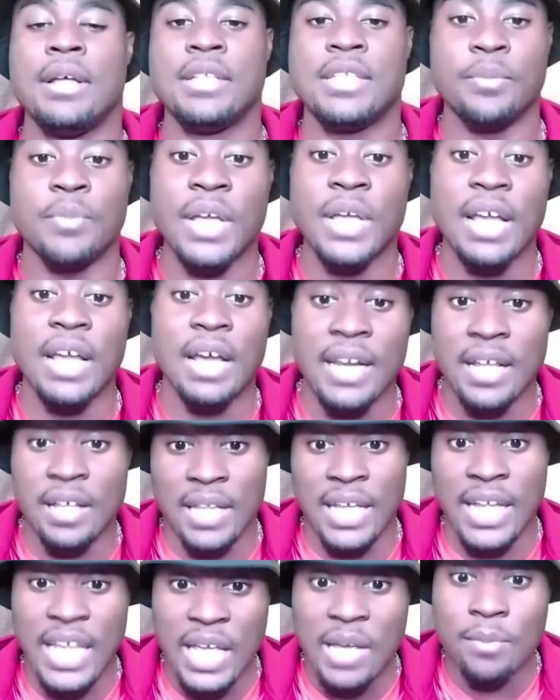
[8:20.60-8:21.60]
to be an
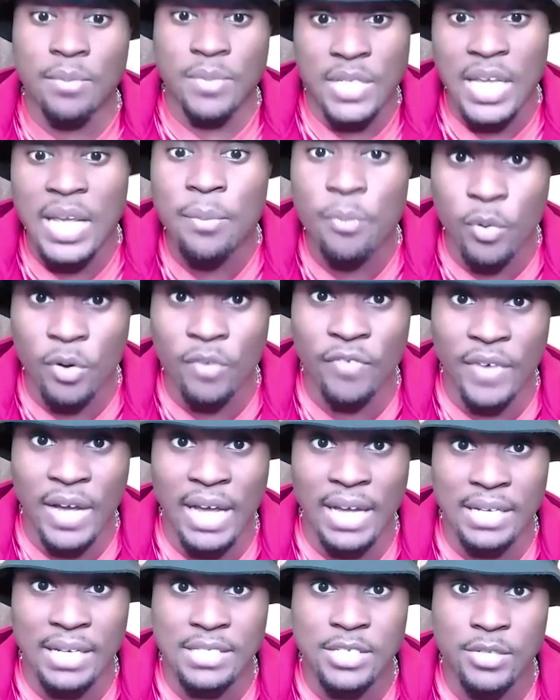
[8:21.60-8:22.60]
like it, to
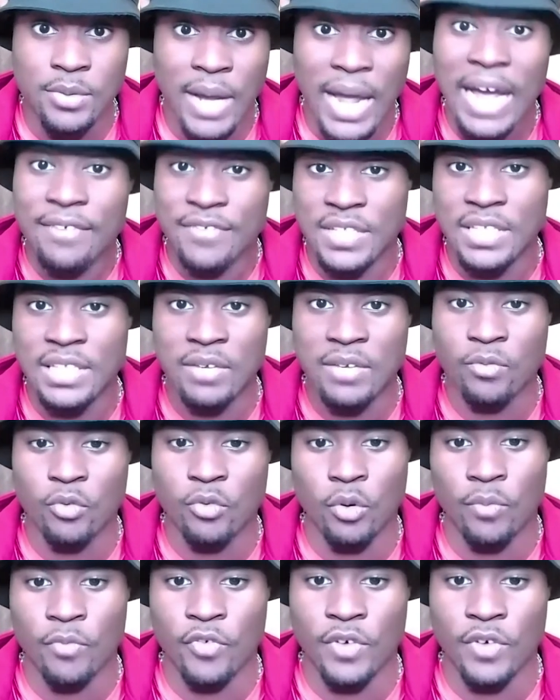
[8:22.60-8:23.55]
improvise. You yeah. have to leave.